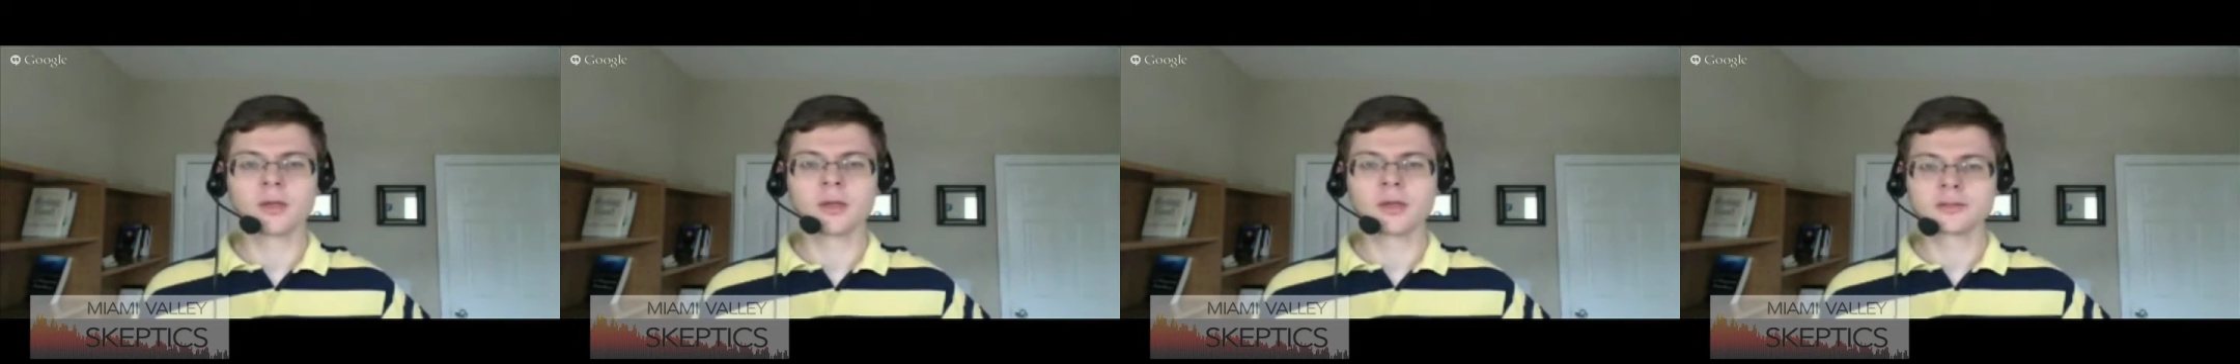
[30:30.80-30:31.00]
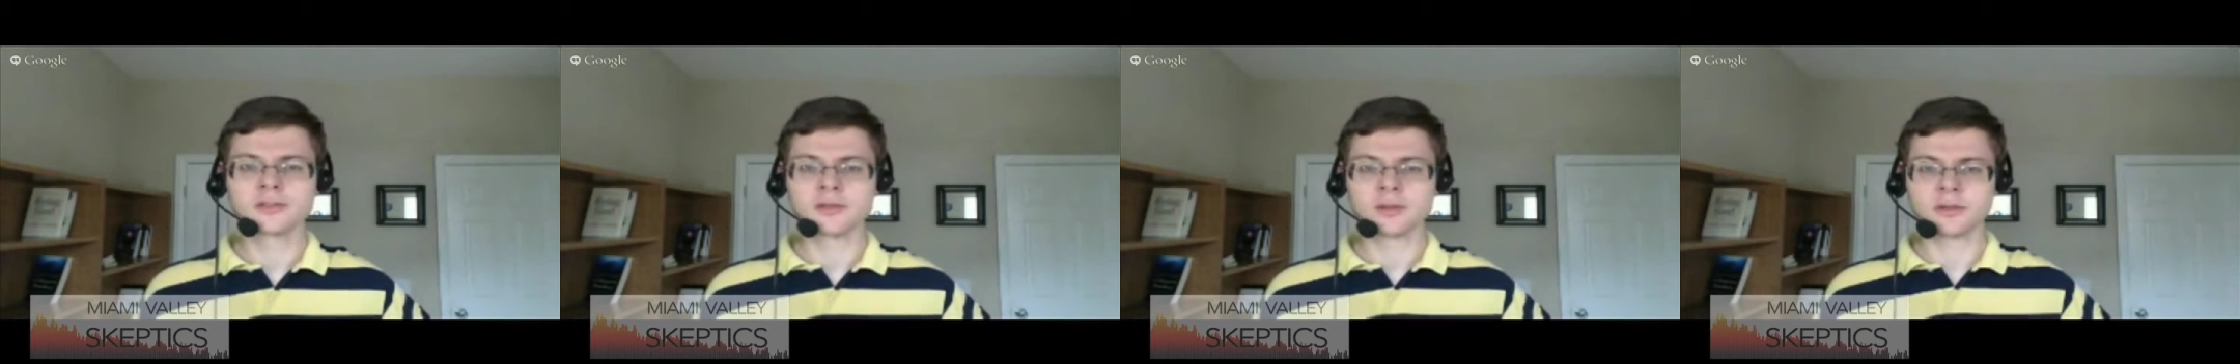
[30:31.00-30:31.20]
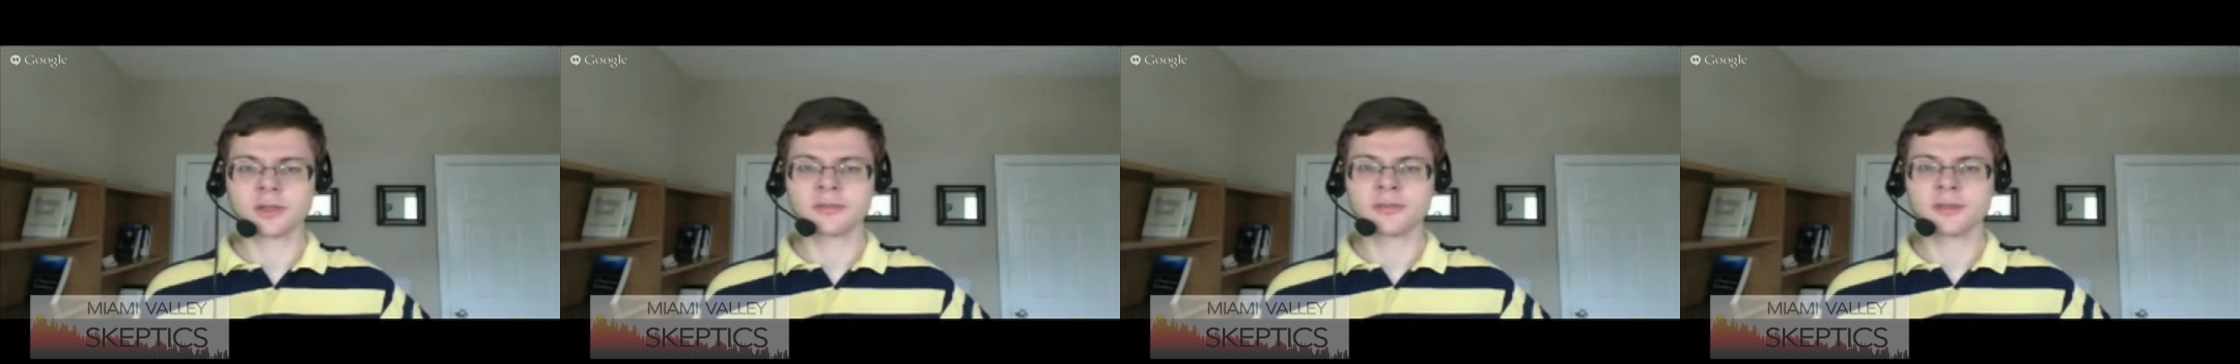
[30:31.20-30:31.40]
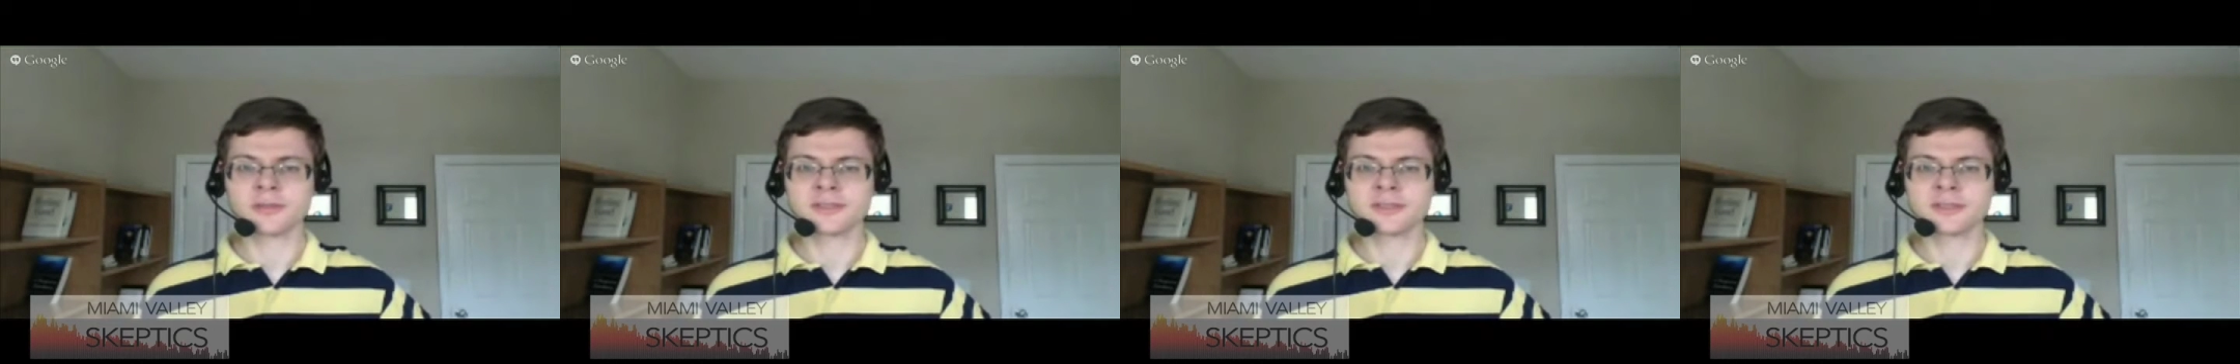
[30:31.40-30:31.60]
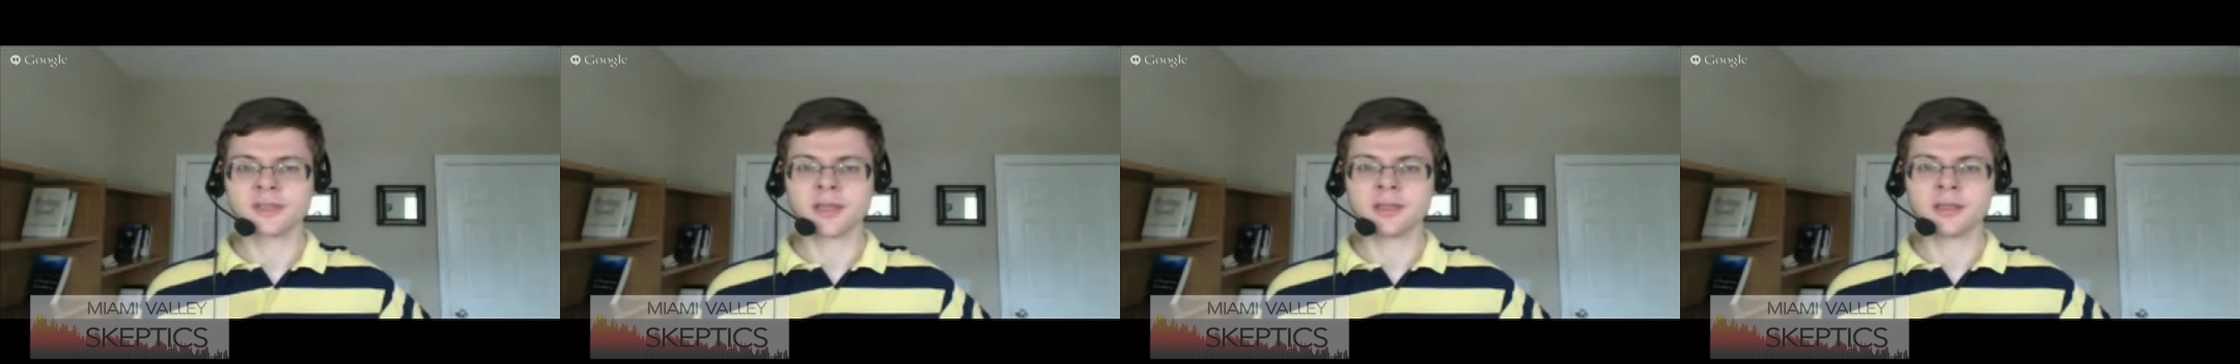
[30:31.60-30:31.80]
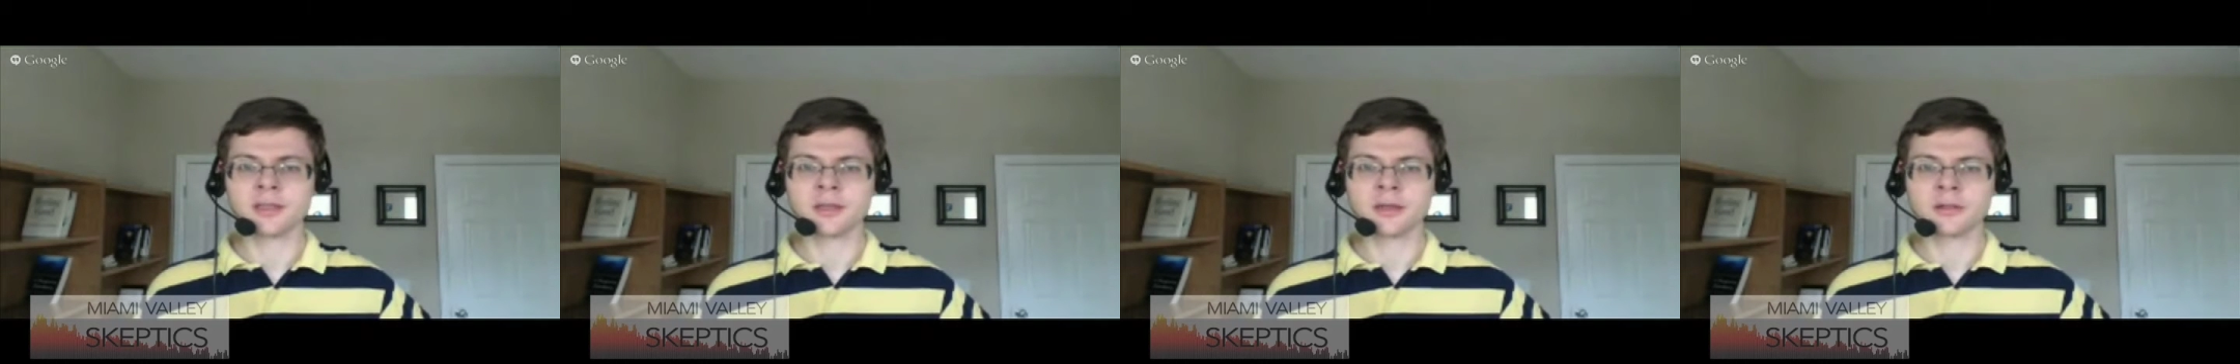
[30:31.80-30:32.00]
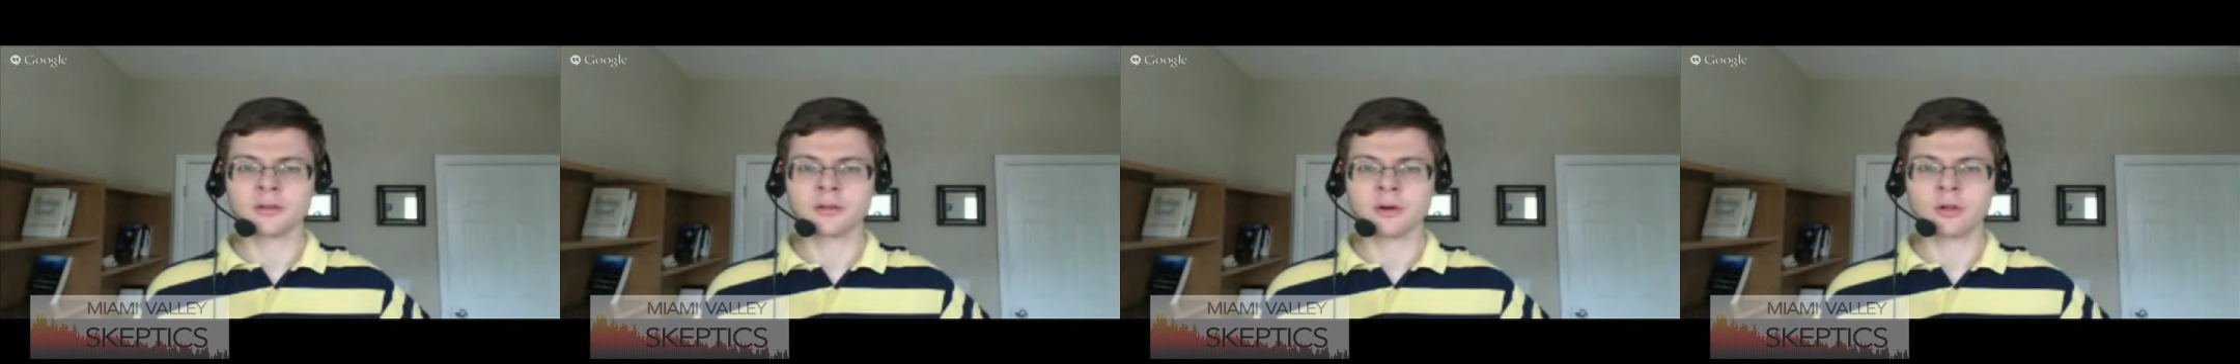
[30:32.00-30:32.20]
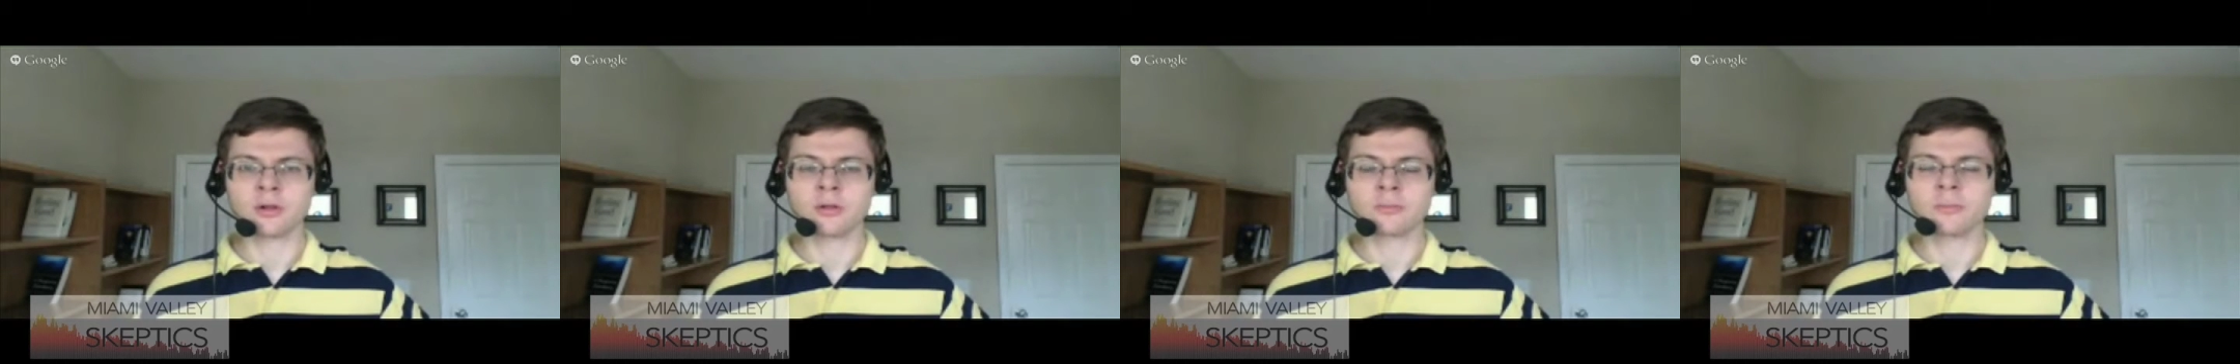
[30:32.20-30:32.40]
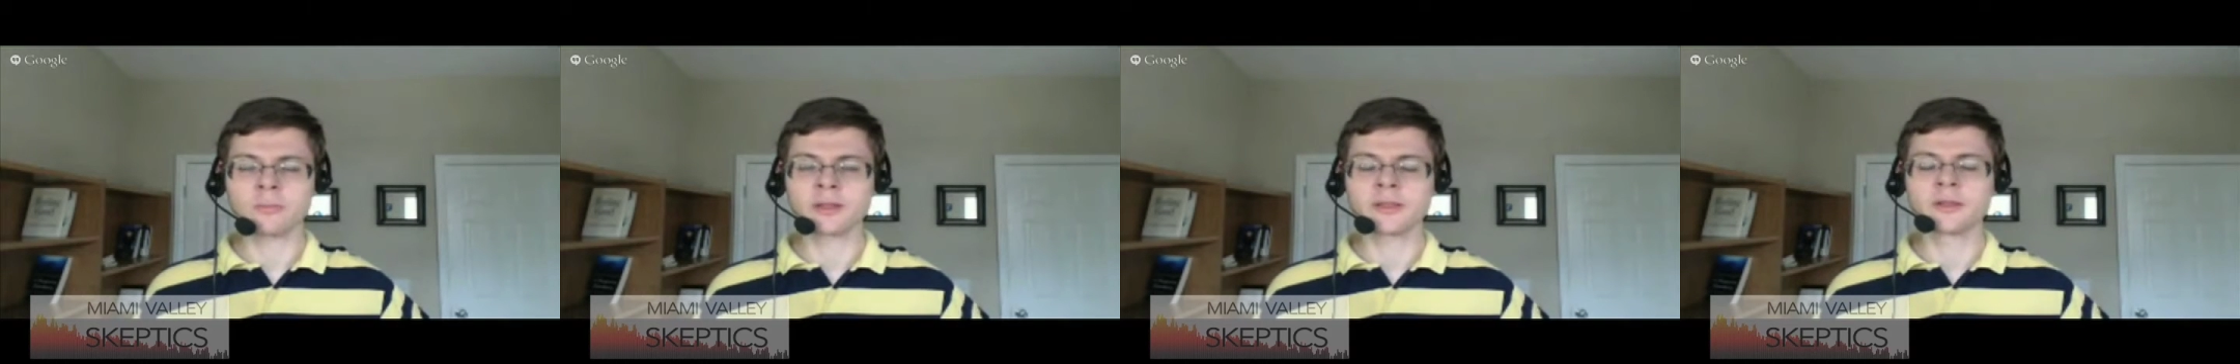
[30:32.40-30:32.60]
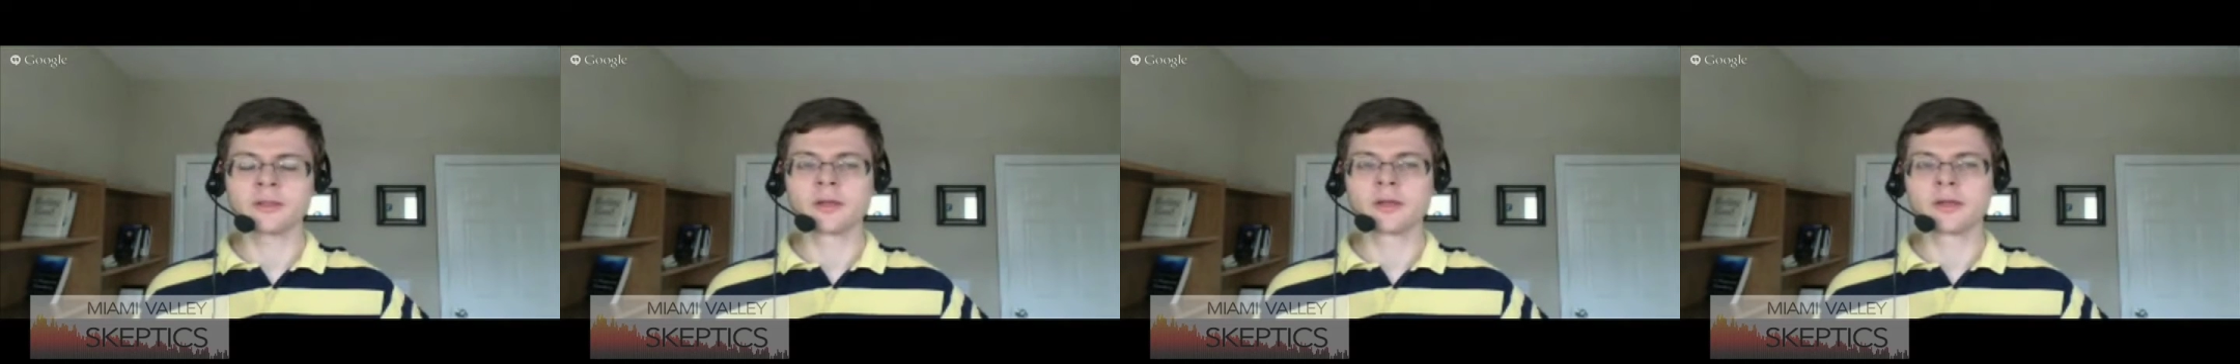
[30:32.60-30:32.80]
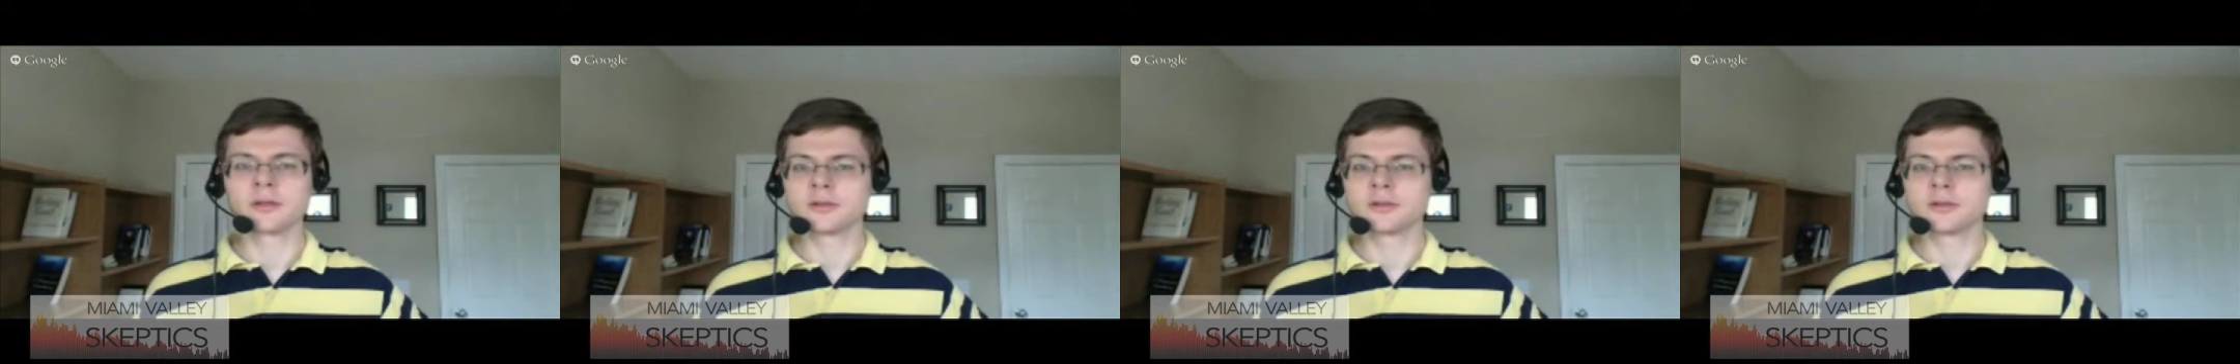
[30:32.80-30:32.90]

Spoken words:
So again, that's Daniel Goleman,